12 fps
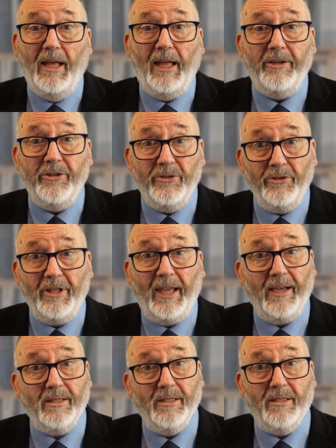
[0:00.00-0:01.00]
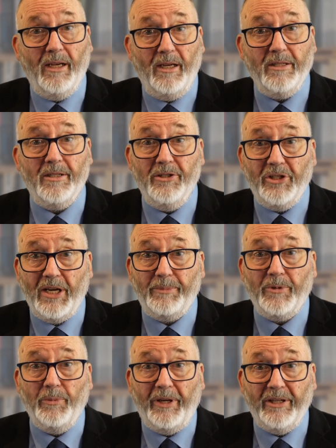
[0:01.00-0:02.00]
and you do the exercise in
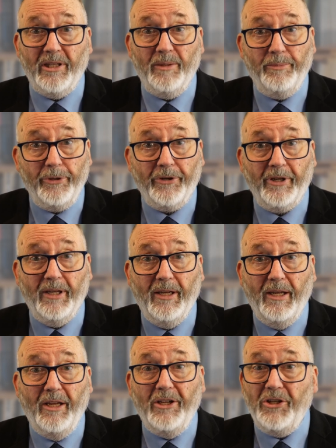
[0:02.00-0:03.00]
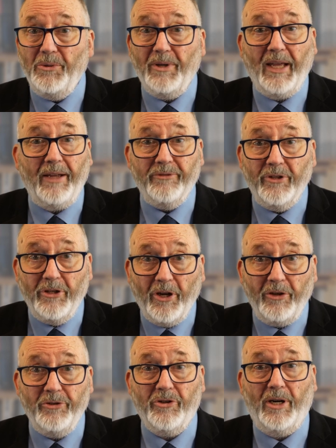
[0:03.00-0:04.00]
Chapter one in the book, you will have
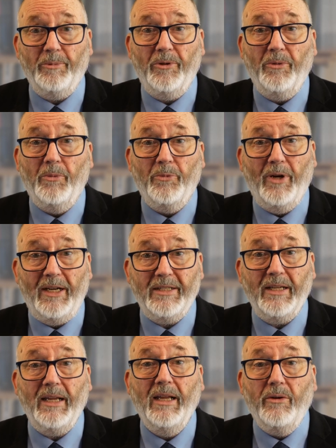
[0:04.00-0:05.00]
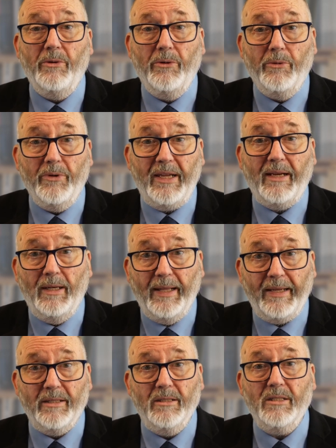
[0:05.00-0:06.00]
no trouble writing Greek
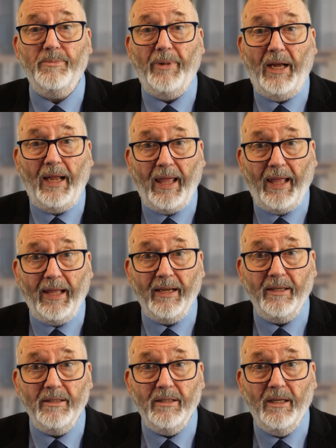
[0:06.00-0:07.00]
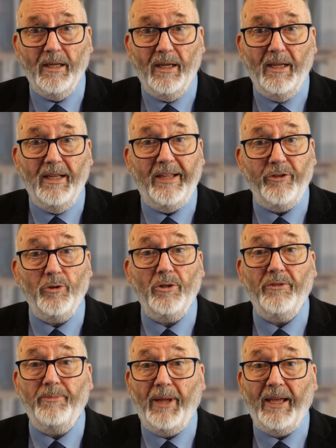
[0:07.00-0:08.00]
letters by hand, and you'll
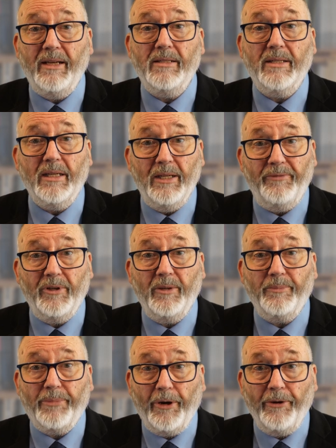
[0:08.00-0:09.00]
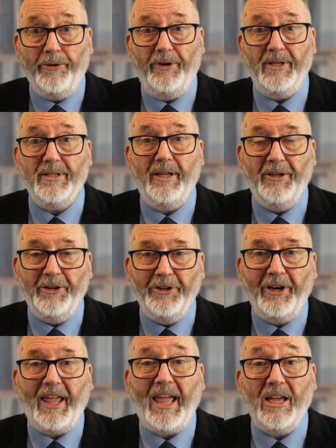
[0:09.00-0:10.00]
have made significant progress in
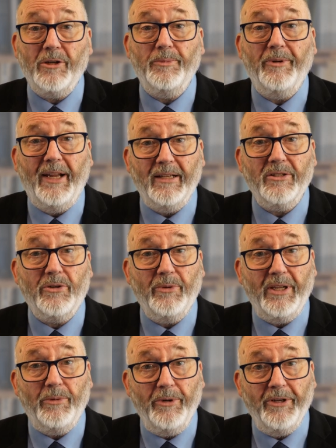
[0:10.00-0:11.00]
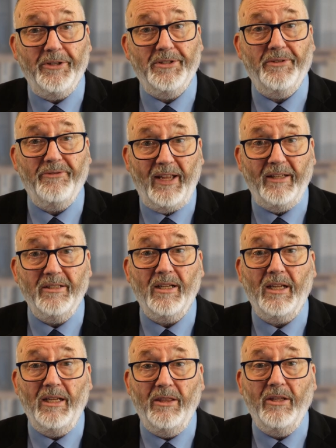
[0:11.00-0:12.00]
learning how to pronounce Greek words found
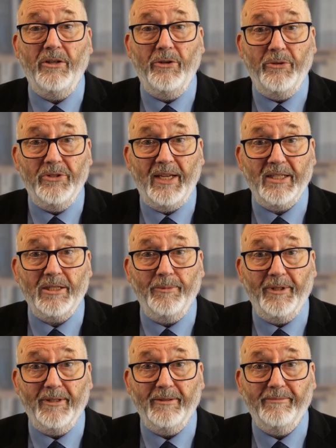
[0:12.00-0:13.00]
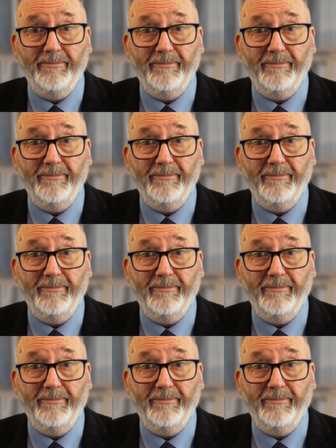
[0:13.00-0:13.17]
in the New Testament.